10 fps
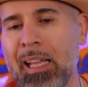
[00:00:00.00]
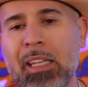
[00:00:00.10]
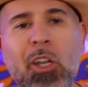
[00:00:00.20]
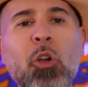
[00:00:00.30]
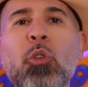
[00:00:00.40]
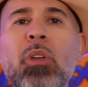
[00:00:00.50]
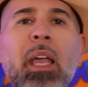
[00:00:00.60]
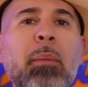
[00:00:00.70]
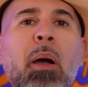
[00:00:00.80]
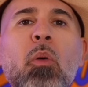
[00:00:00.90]
like, yo, you
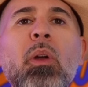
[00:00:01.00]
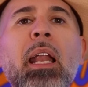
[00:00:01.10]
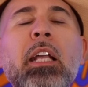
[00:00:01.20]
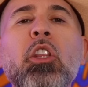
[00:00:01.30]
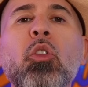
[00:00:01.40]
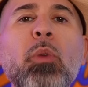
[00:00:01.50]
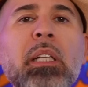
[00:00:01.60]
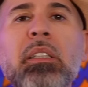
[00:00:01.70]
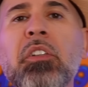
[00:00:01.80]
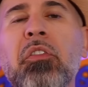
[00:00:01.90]
came out with like three
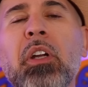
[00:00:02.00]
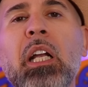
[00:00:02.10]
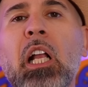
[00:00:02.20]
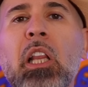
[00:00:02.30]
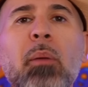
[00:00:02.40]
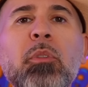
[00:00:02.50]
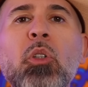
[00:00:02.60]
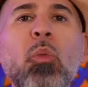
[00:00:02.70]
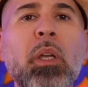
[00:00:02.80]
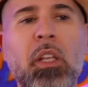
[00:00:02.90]
different Club de
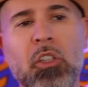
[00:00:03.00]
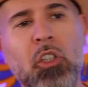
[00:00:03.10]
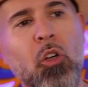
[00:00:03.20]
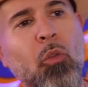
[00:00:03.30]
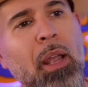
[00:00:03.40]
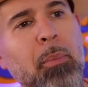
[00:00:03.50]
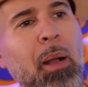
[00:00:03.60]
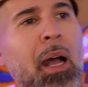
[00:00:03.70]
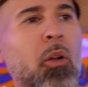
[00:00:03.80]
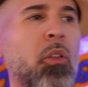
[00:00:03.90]
Nuit. There's the gray
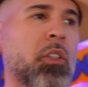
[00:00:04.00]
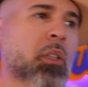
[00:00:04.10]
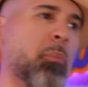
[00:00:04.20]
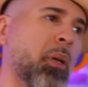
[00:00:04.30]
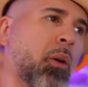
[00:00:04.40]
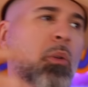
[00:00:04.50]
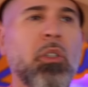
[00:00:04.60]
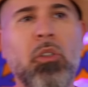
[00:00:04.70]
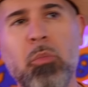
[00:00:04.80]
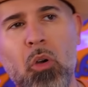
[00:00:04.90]
bottle, there's the bigger one,
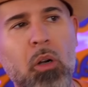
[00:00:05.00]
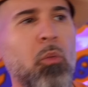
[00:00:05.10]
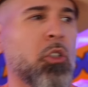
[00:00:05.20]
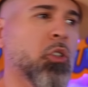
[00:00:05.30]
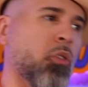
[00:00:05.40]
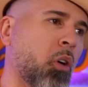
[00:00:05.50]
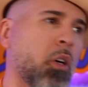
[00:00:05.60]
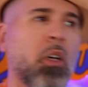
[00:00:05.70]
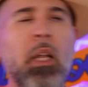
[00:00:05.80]
the smaller one, stronger.